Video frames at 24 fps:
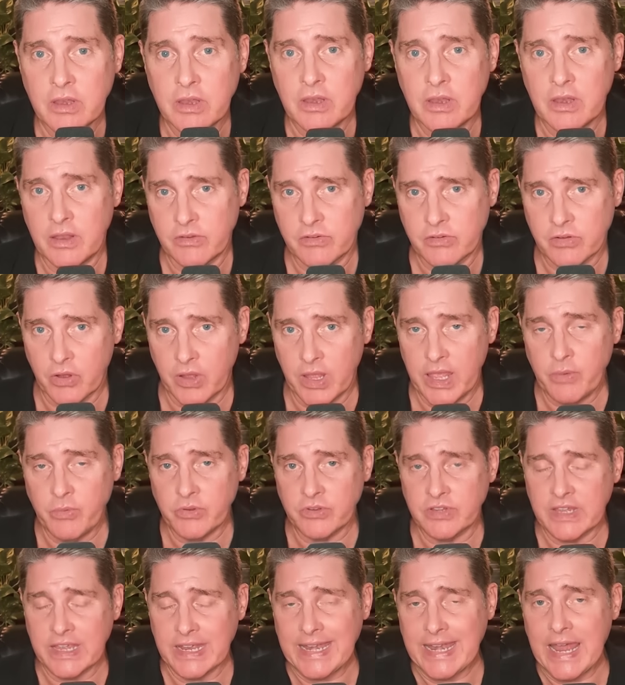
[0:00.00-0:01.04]
so he
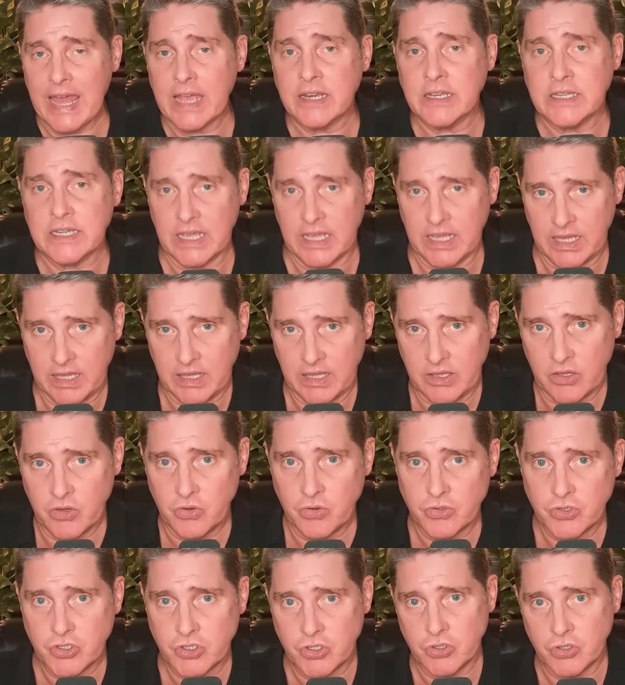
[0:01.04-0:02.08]
was connecting
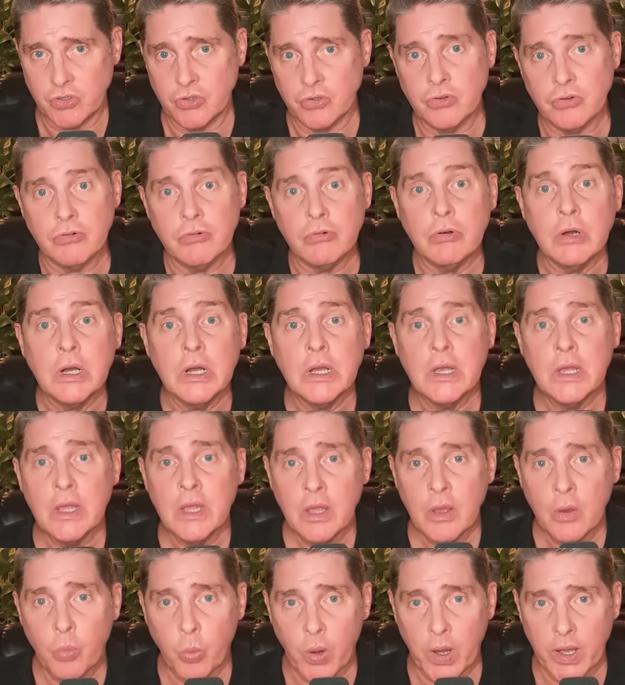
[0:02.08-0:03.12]
you to
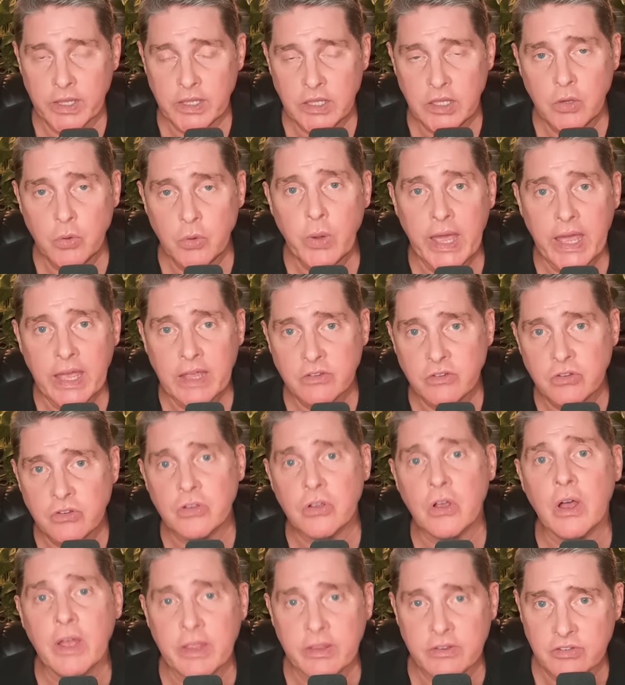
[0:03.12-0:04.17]
what you had
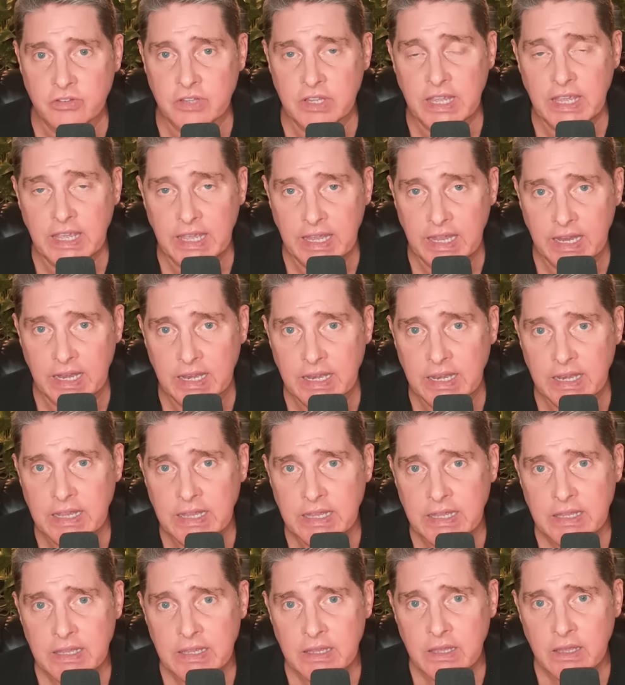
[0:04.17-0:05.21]
saw, seen
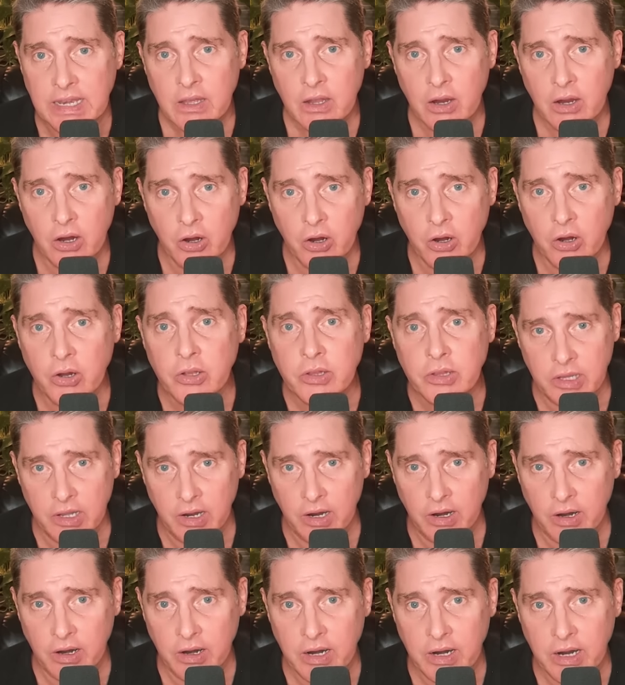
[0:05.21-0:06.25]

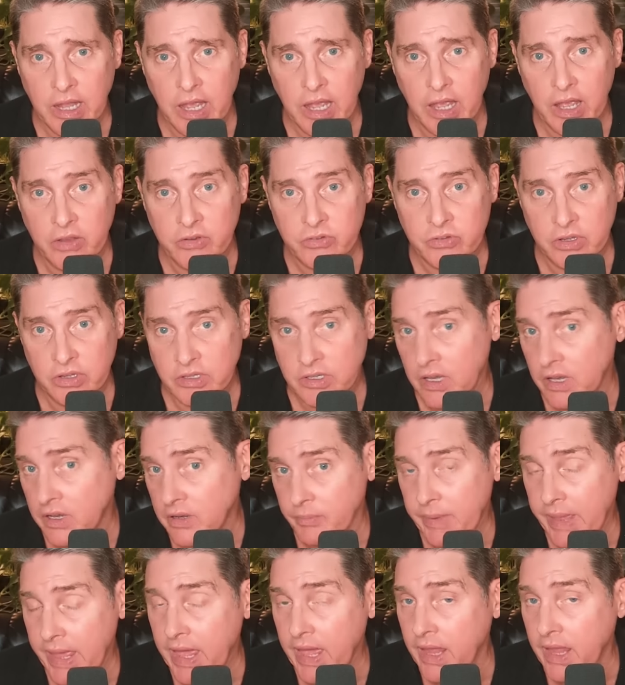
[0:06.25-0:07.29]
earlier as a young
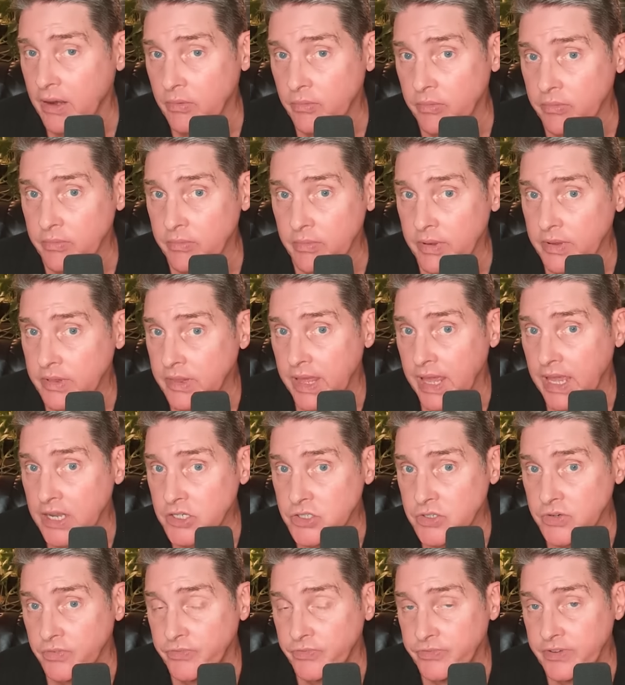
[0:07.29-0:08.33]
man at the
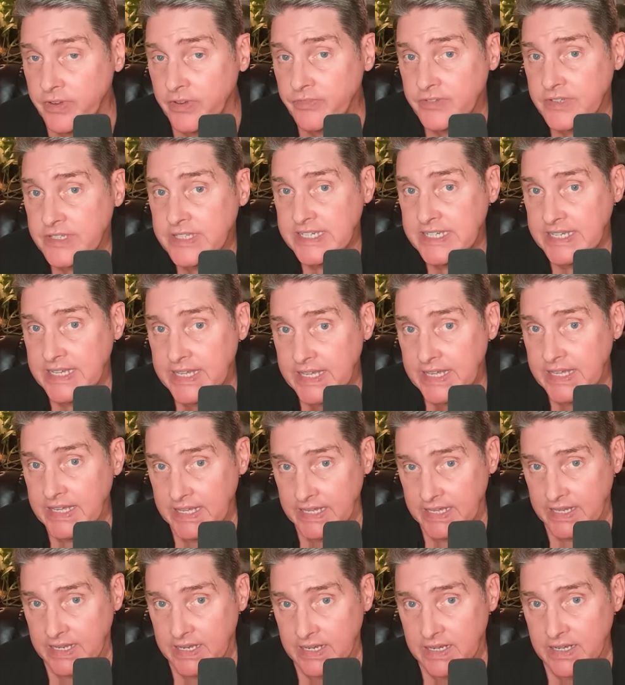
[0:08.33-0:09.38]
age of
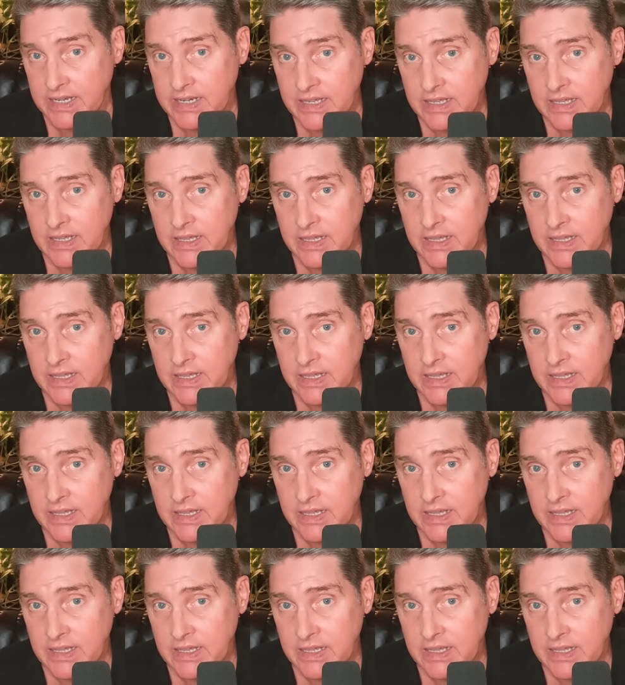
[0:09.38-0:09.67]
15.